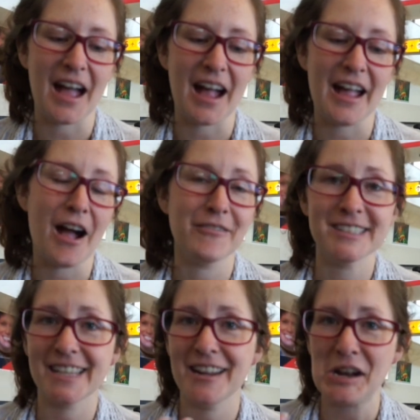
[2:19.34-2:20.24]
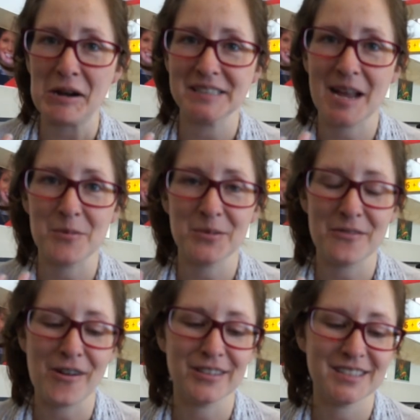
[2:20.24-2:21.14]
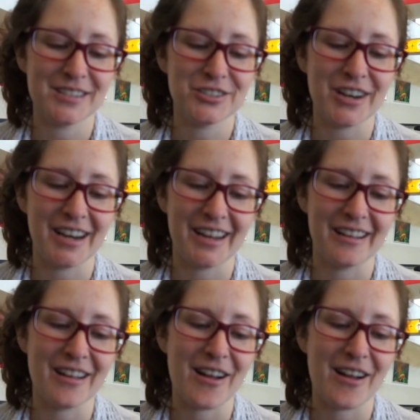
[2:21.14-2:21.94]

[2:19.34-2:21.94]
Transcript: I obviously had a great time with my volunteer training.